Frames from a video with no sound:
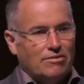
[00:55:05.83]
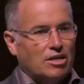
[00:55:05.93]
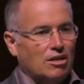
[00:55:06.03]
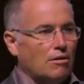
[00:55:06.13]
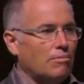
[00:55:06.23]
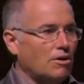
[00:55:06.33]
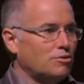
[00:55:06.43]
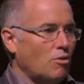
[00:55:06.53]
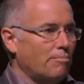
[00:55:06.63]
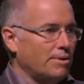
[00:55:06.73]
I have a club
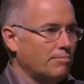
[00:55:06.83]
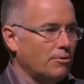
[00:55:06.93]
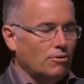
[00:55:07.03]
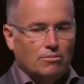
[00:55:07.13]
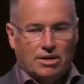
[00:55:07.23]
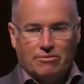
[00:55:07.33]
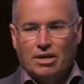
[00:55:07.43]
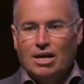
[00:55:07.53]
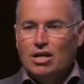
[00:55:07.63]
of 12 people or whatever.